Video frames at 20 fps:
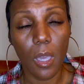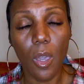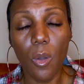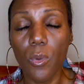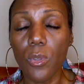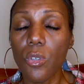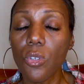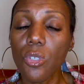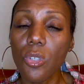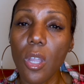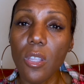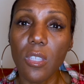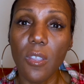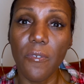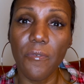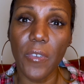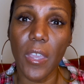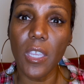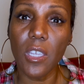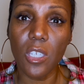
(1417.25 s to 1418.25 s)
When you start to
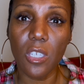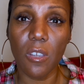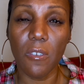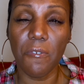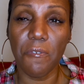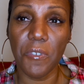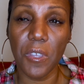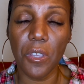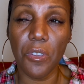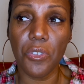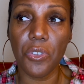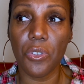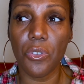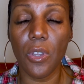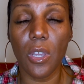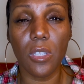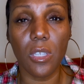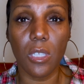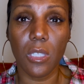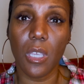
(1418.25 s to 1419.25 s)
face your fears and you
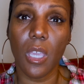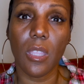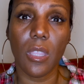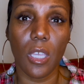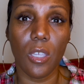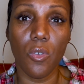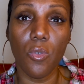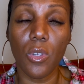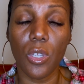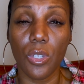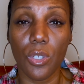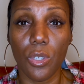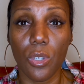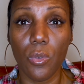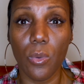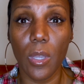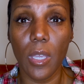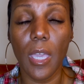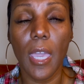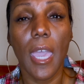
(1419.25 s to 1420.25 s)
understand that you can
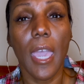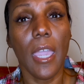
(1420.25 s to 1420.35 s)
do it,